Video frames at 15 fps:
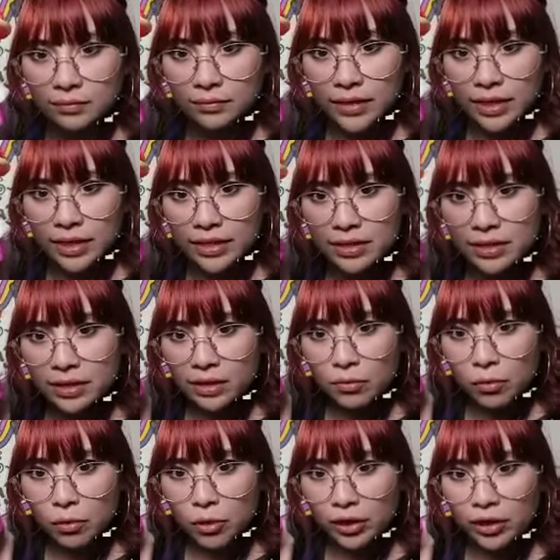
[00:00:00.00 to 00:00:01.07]
it's still
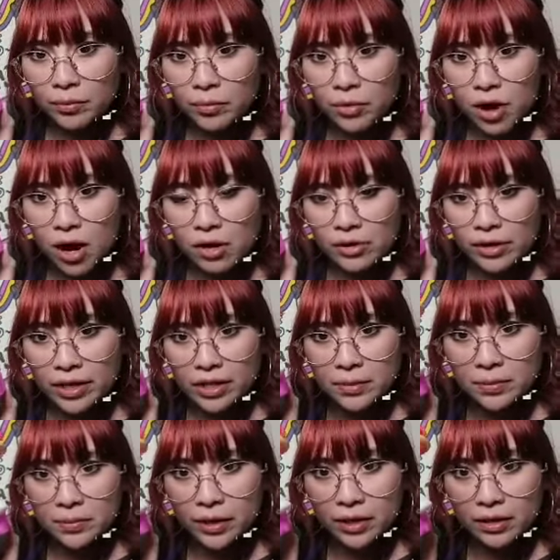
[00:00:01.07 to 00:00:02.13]
a work in progress,
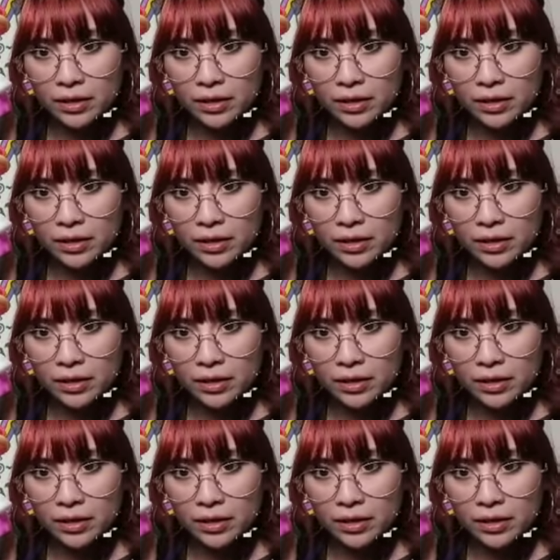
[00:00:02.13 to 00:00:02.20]
but